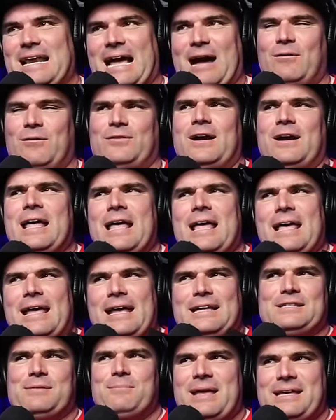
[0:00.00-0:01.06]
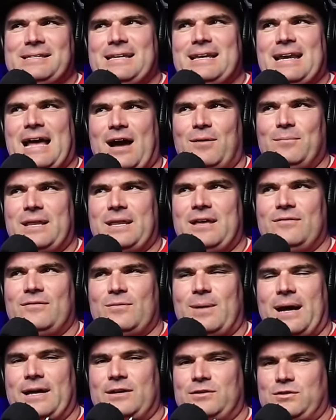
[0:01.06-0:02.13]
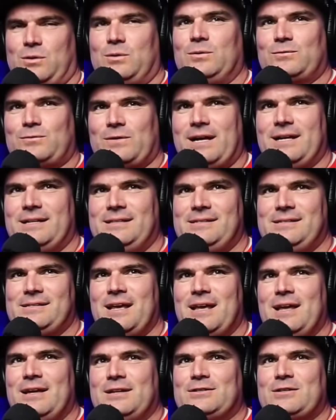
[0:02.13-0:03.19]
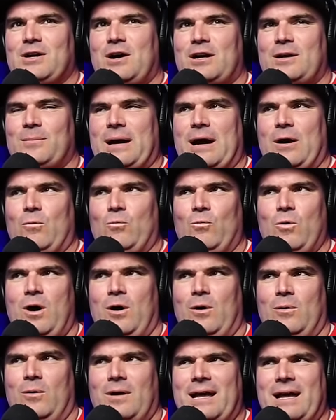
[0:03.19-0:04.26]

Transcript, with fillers: However, it's amazing how many of my adult friends talk about, whoa,